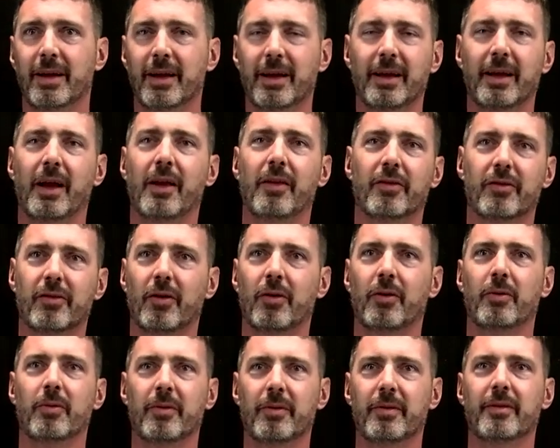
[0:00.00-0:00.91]
And
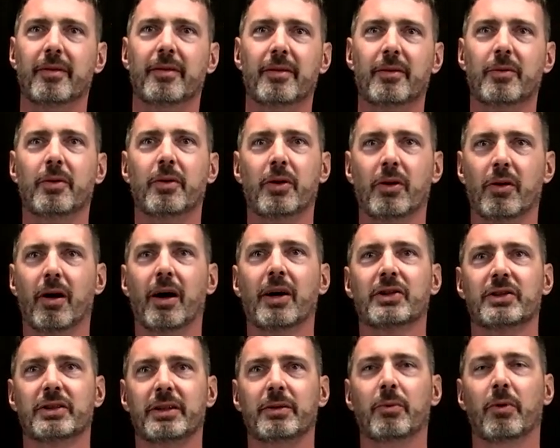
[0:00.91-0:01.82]
so
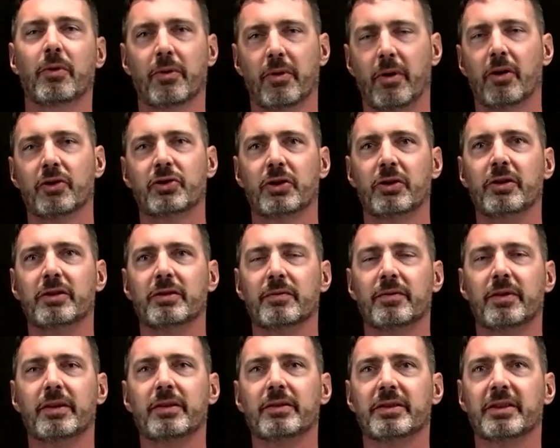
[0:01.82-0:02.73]
I'll show you some
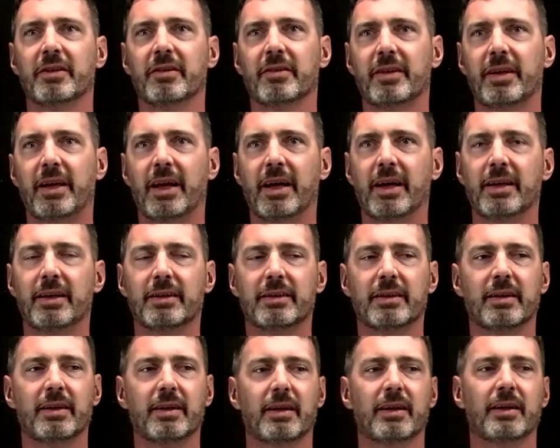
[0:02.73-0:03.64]
videos here at the end
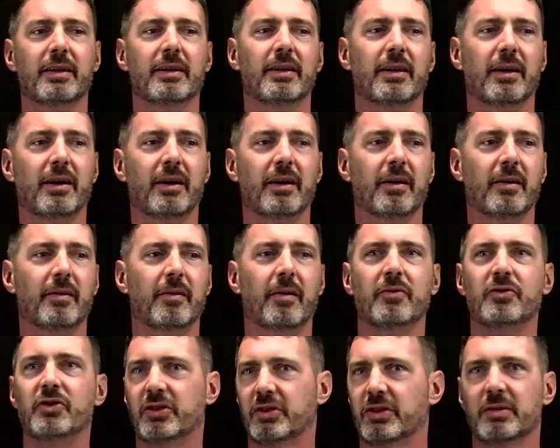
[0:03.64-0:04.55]
of
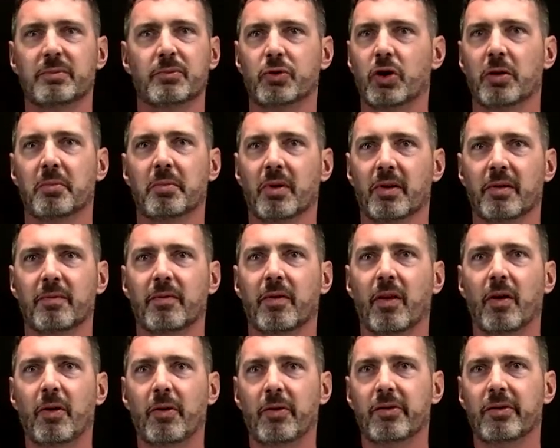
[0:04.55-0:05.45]
just some turbulent
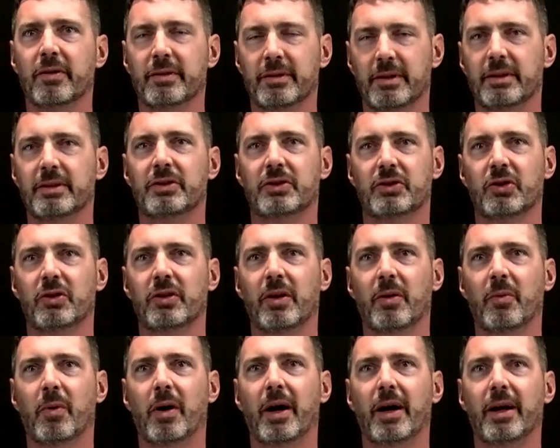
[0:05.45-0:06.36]
flows and show you
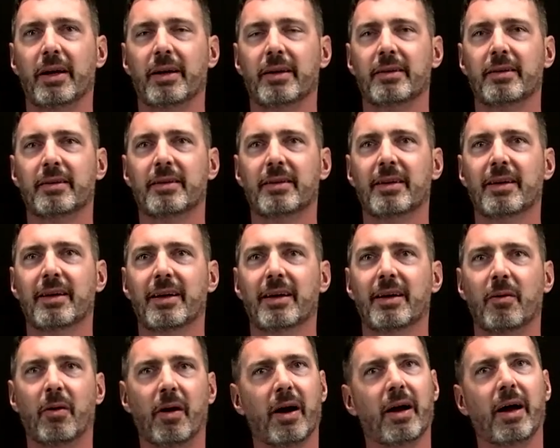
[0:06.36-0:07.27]
why.
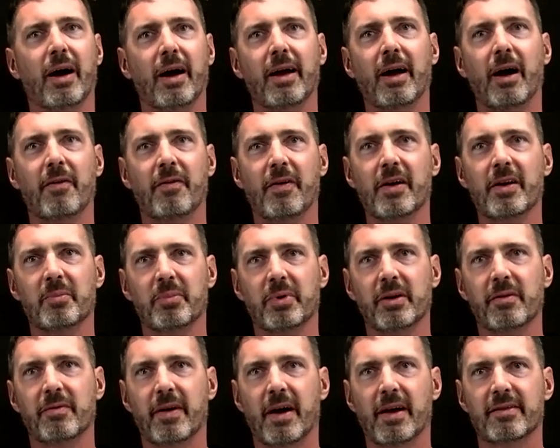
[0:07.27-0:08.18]
I found it
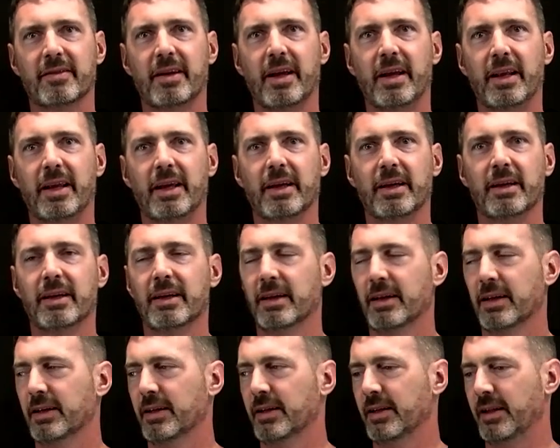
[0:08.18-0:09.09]
pretty fascinating.
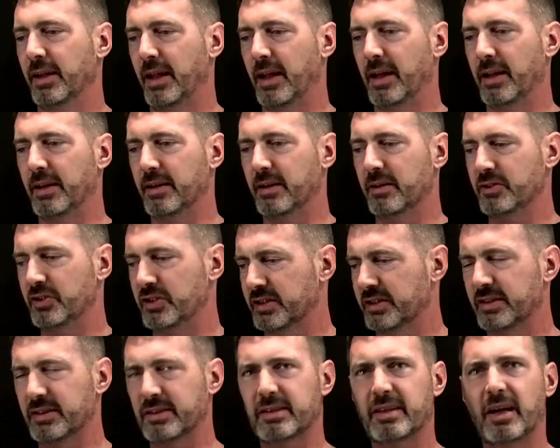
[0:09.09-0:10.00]
And just
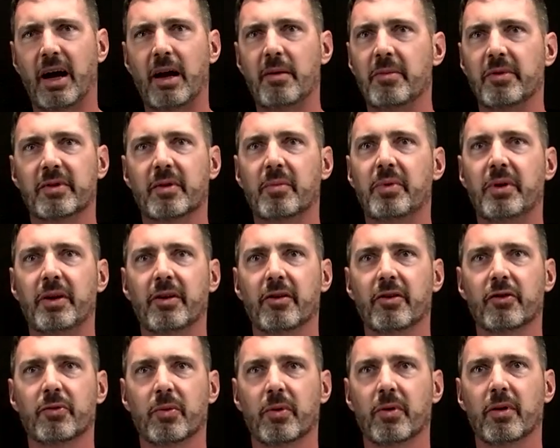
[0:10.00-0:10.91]
as time as
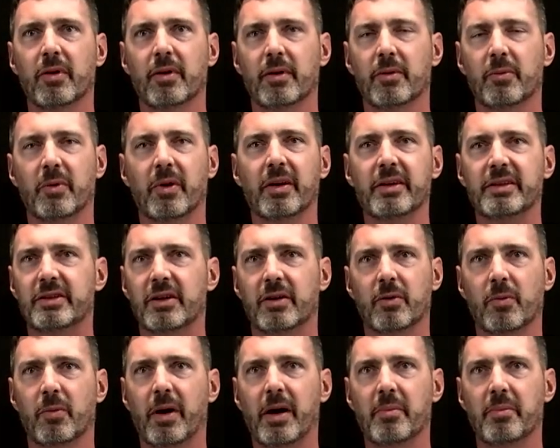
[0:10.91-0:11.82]
computers were really starting
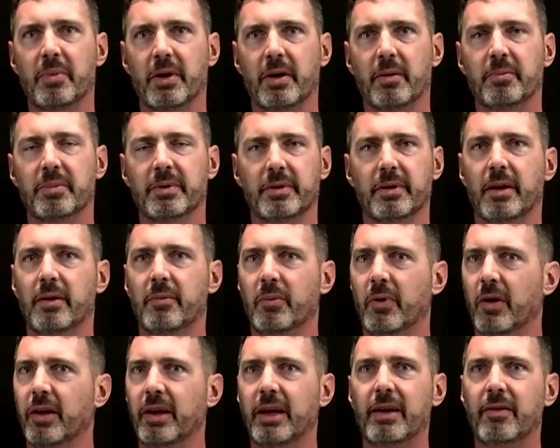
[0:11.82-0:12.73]
to ramp up and
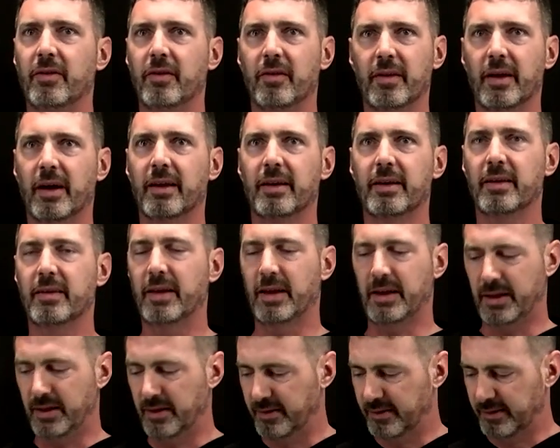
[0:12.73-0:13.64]
really give you
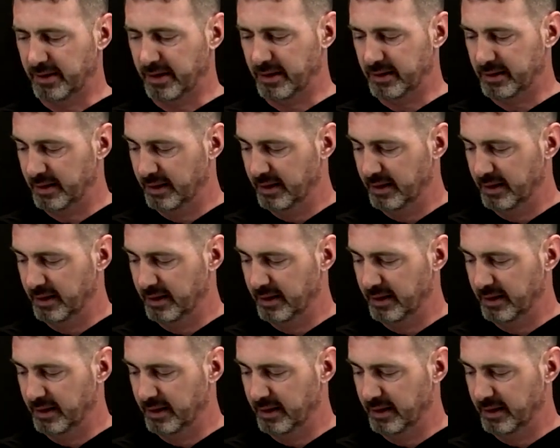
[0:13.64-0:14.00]
that insight.